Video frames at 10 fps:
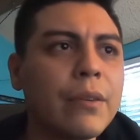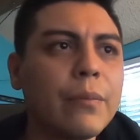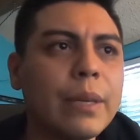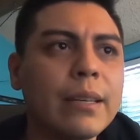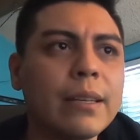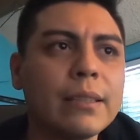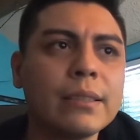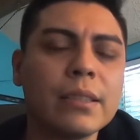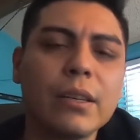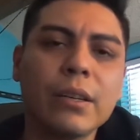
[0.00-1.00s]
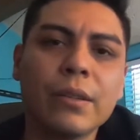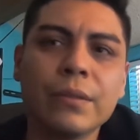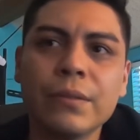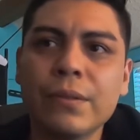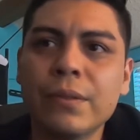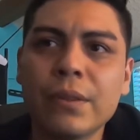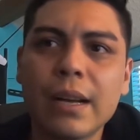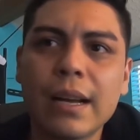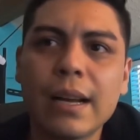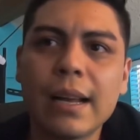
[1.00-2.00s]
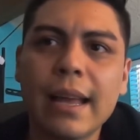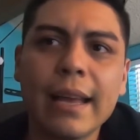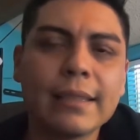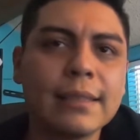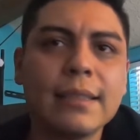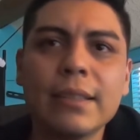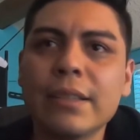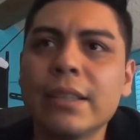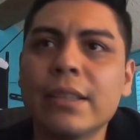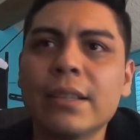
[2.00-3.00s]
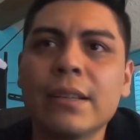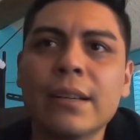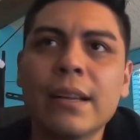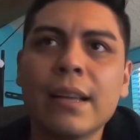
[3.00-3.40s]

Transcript: because of exterior,